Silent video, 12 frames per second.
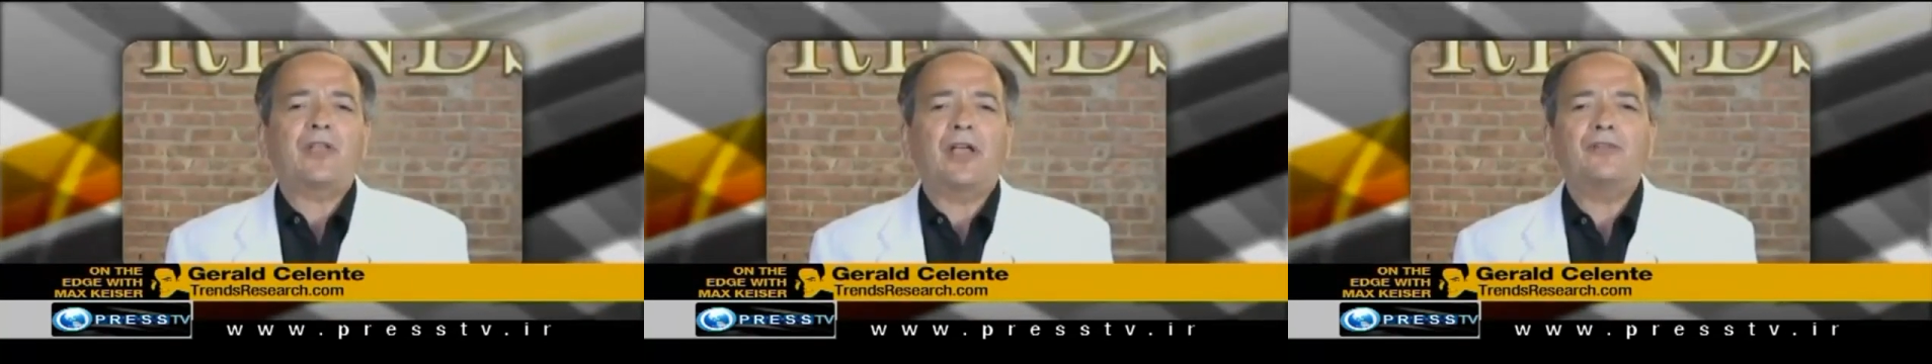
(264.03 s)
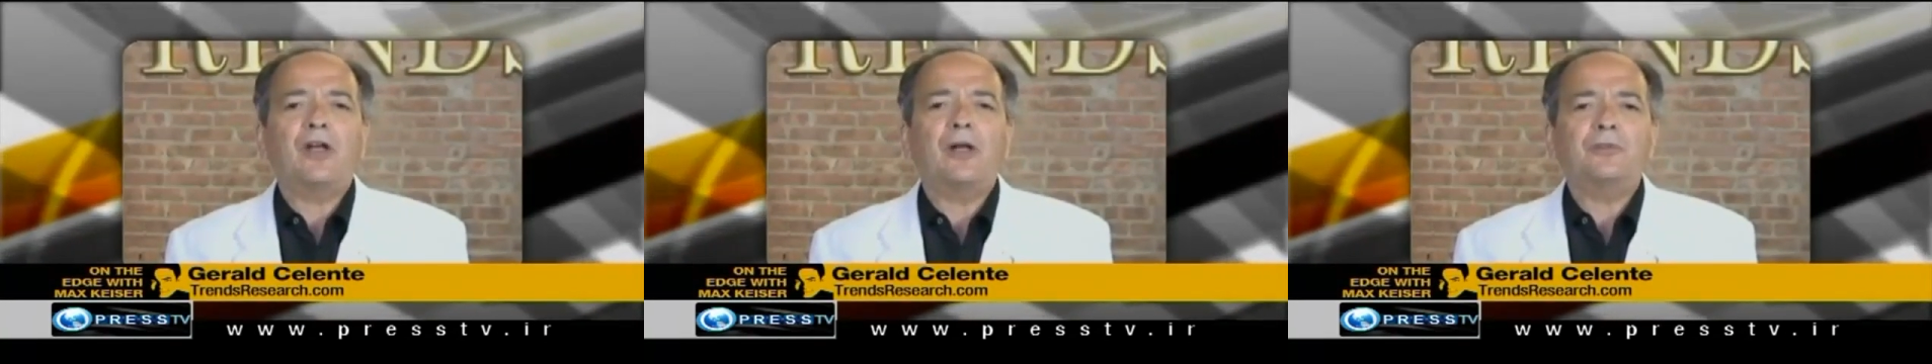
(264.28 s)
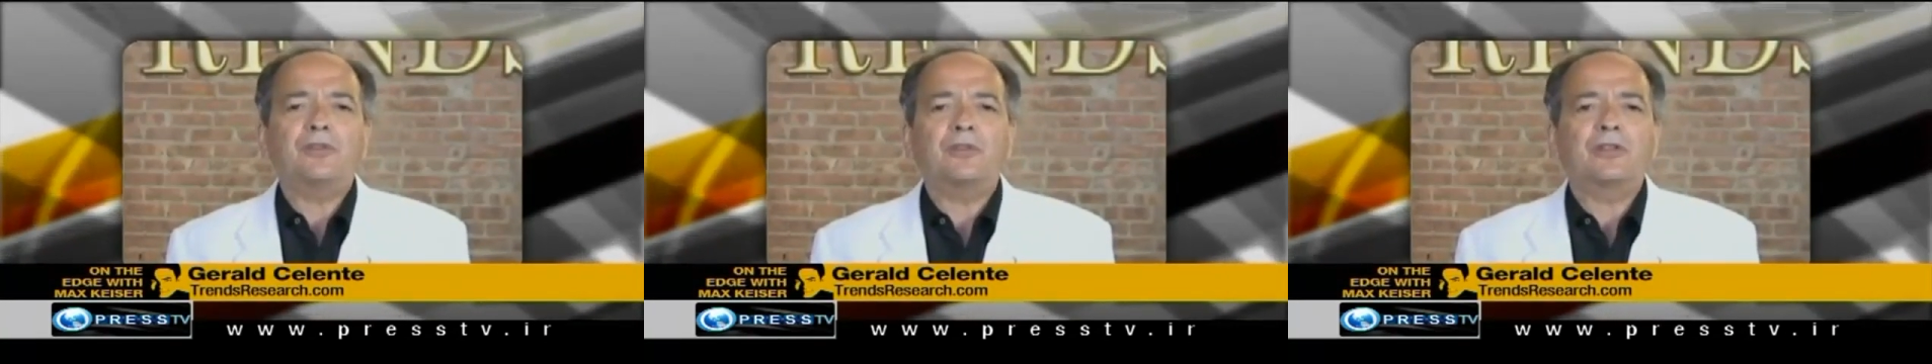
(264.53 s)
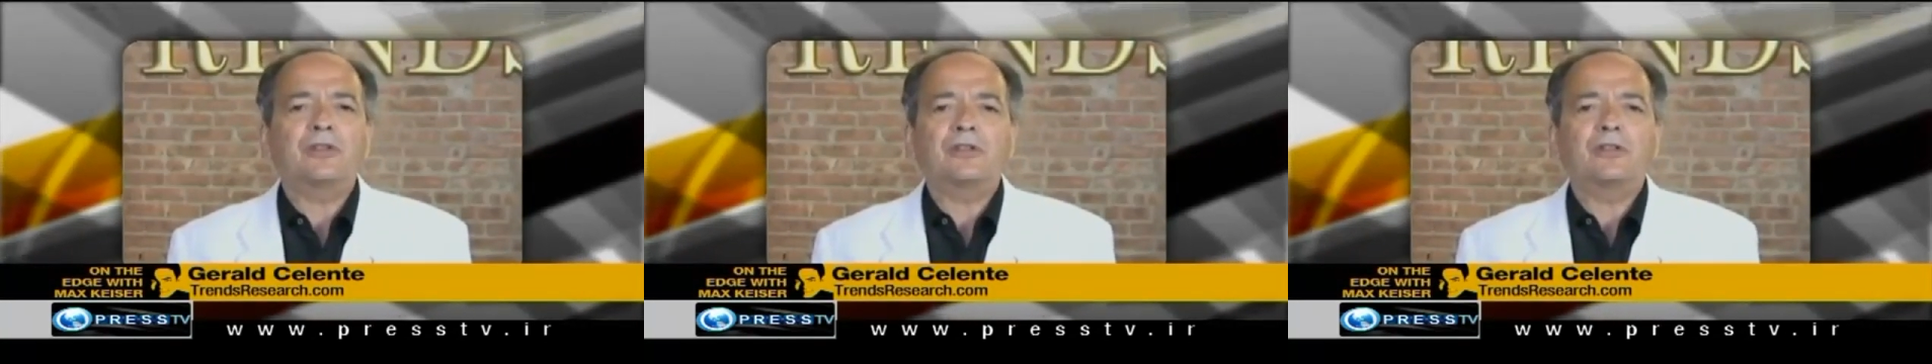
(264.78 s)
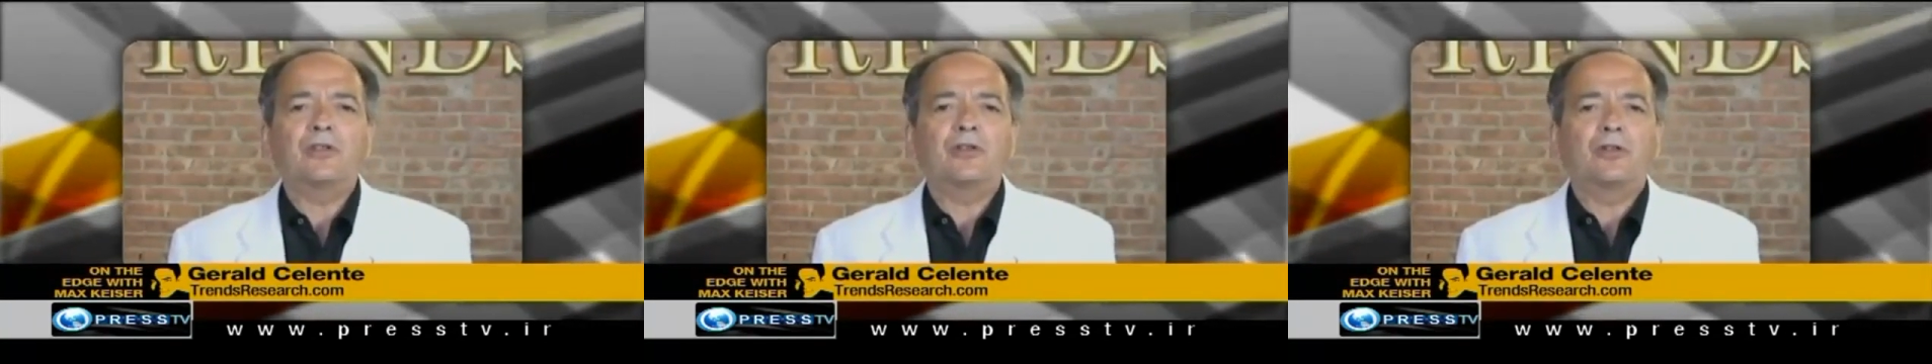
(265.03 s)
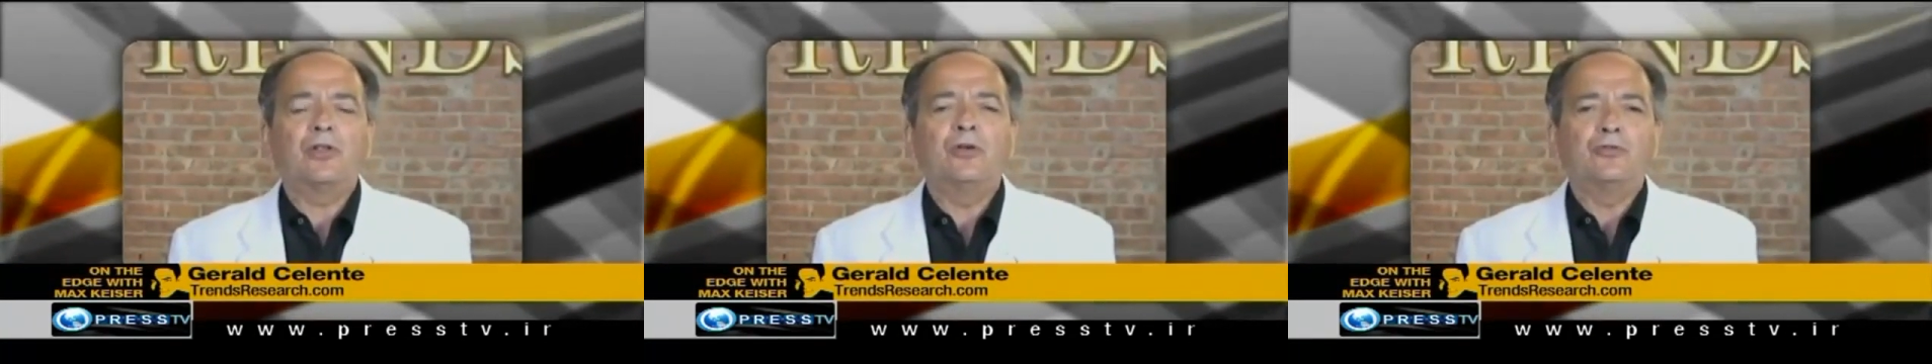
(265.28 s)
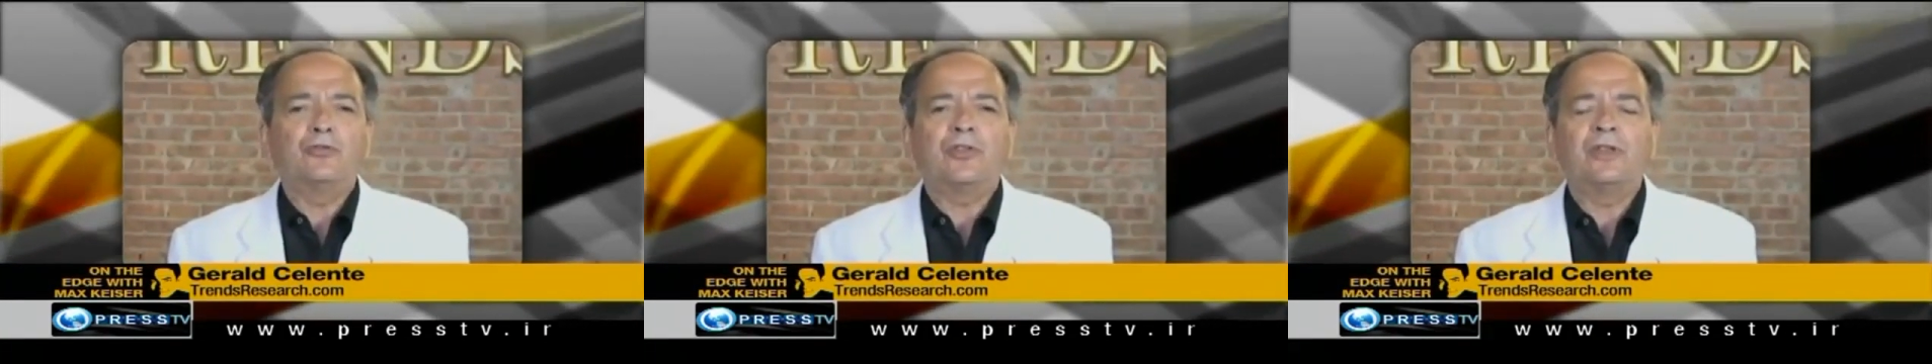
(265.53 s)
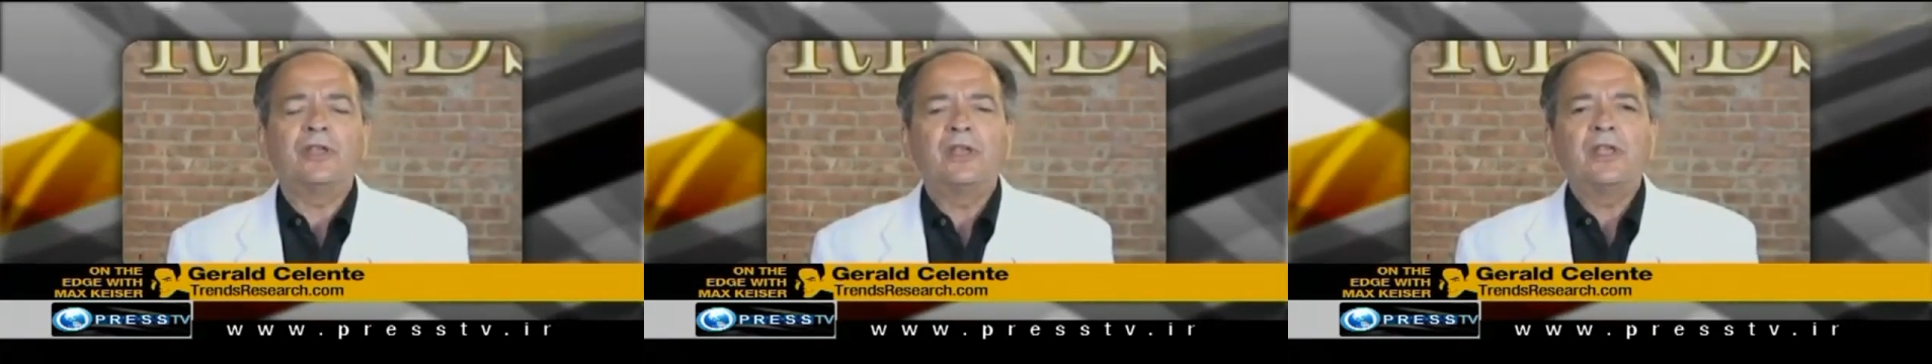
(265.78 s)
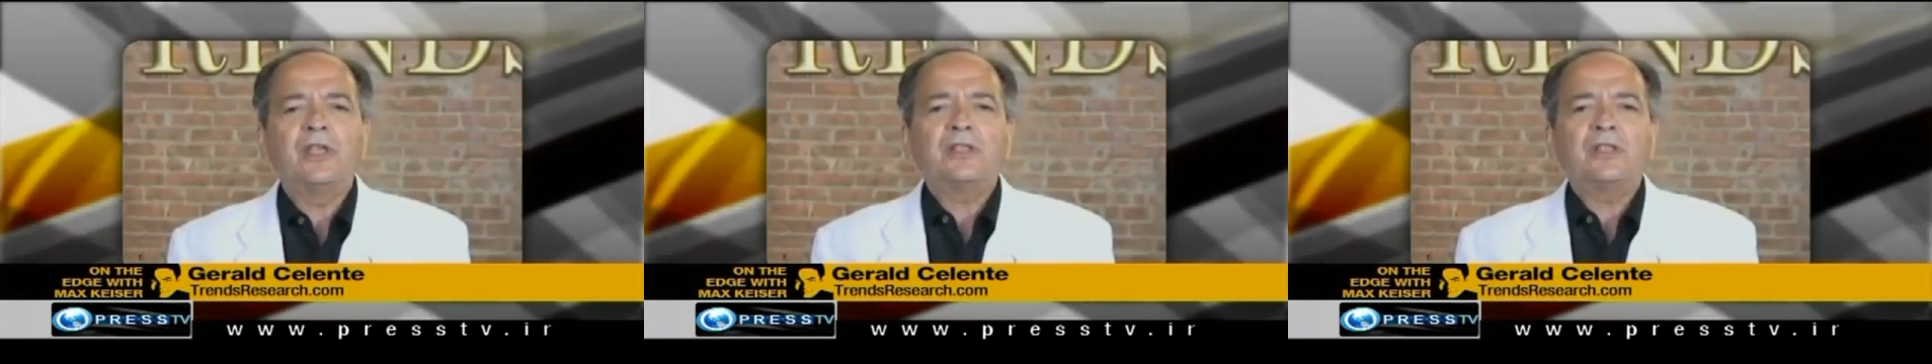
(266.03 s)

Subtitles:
I've come to the conclusion